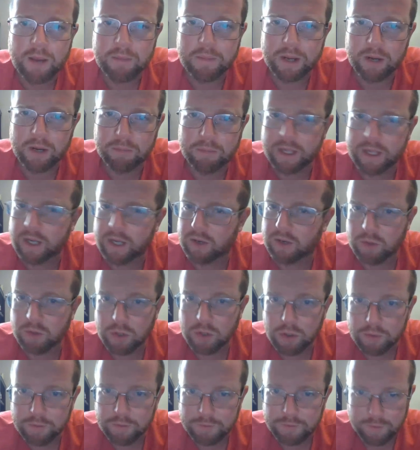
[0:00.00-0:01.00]
It'll be a
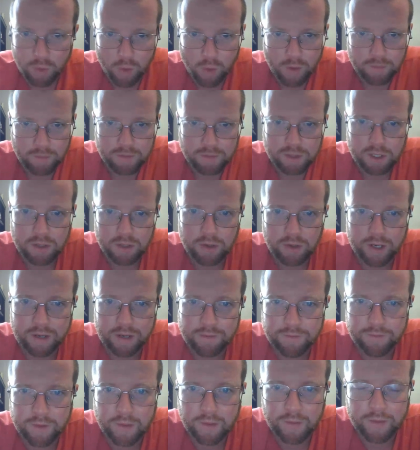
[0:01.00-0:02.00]
Google form, so you
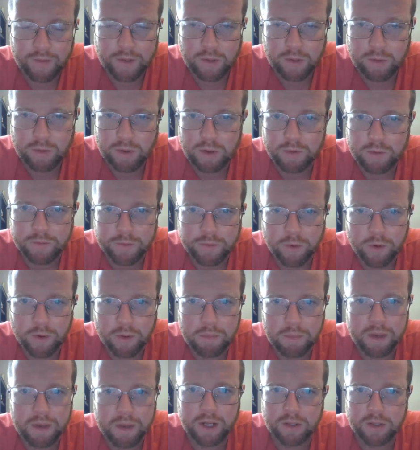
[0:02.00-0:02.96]
can fill in the Google form.